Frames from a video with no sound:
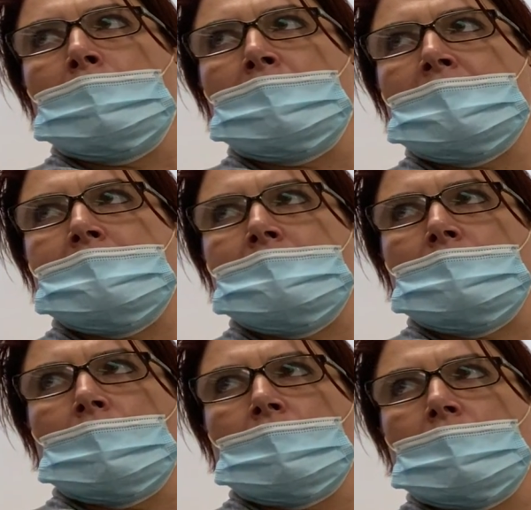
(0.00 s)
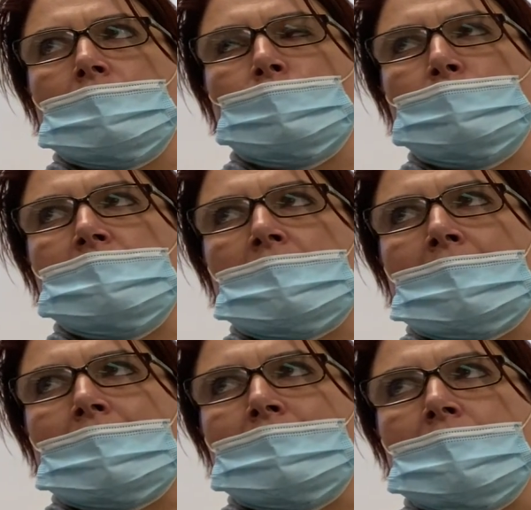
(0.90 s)
because your adult's gonna
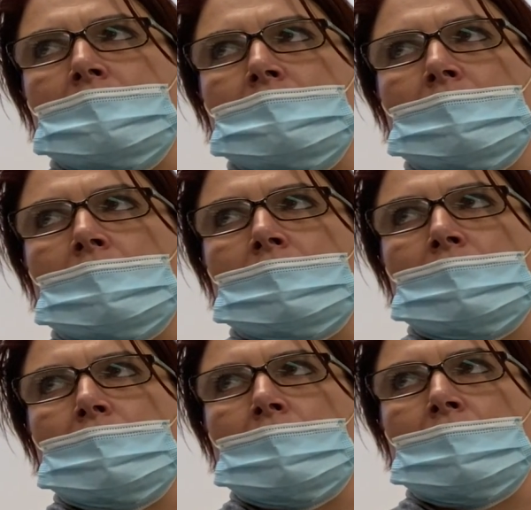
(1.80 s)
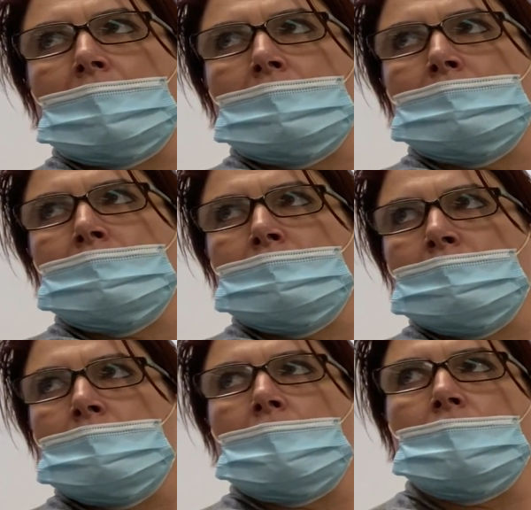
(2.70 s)
have this. They're gonna have their own Narcan
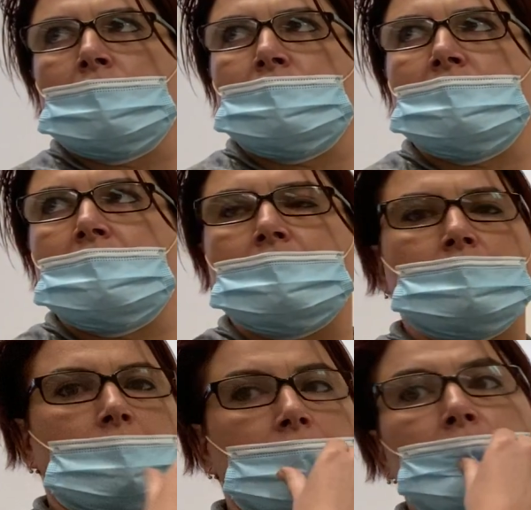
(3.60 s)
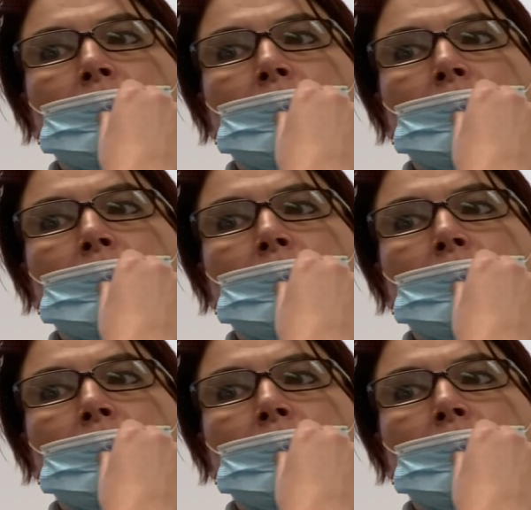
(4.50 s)
that you can just assist with.